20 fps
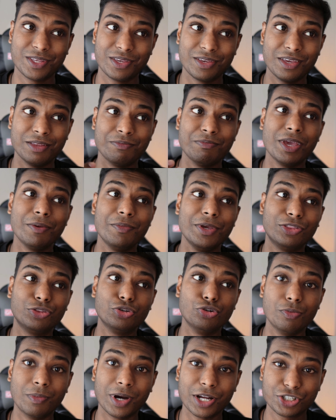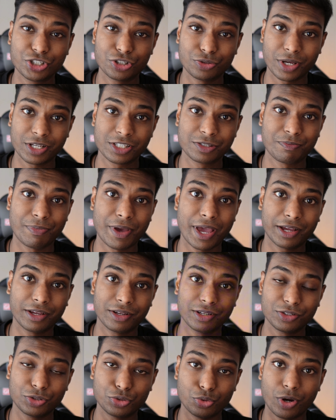it may be too much to
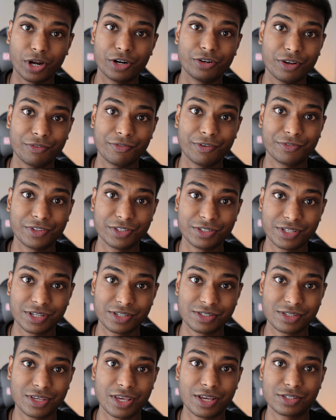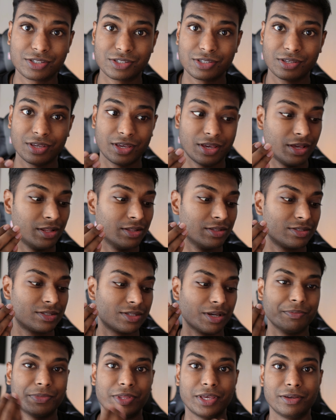expect 256 gigs in
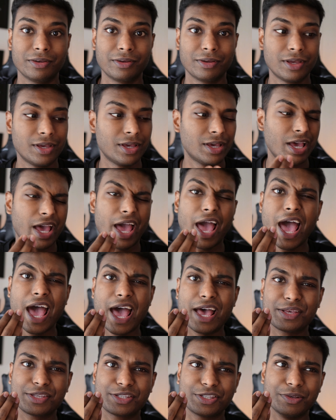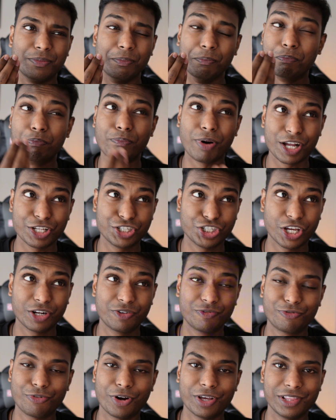something as
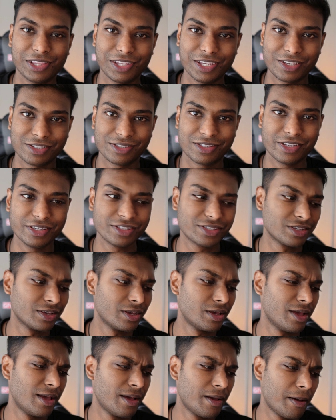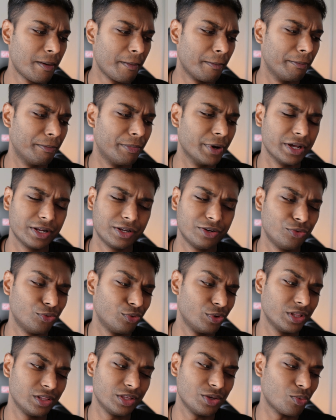budget friendly as this, but
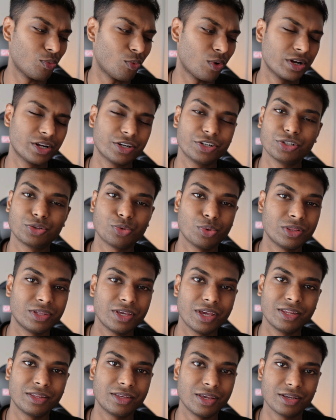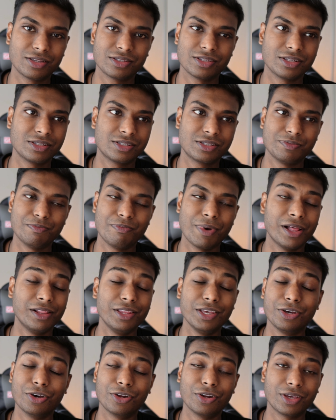really 128 gigs, it's
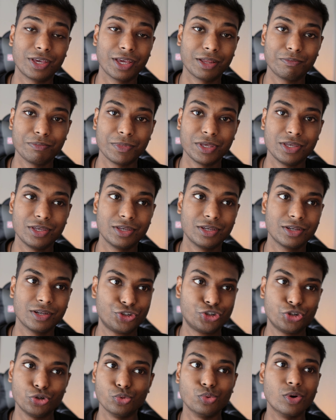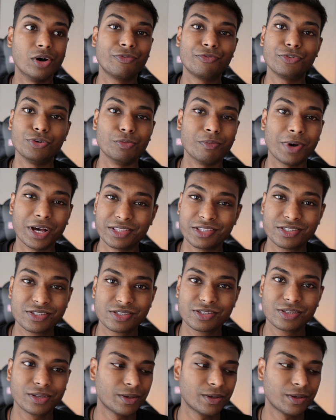barely gonna get me through a few months.